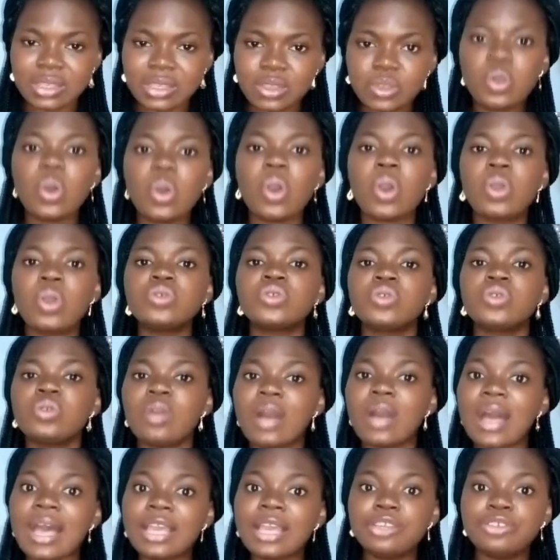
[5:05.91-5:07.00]
So
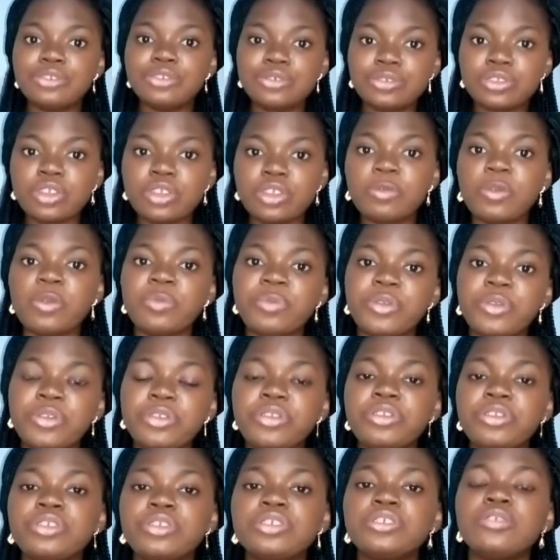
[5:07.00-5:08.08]
also are you. Stop
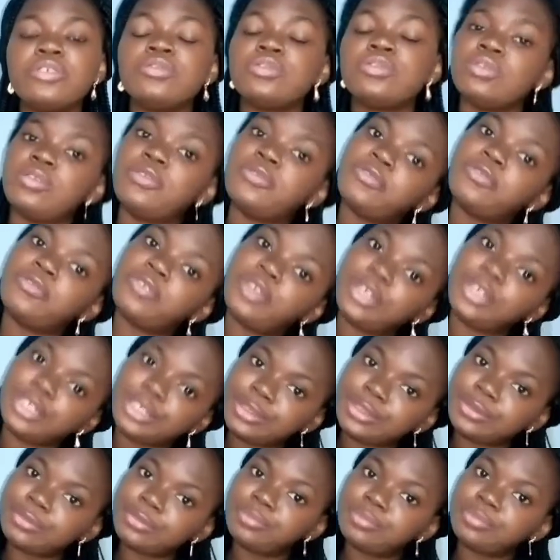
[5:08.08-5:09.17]
comparing yourself to a friend,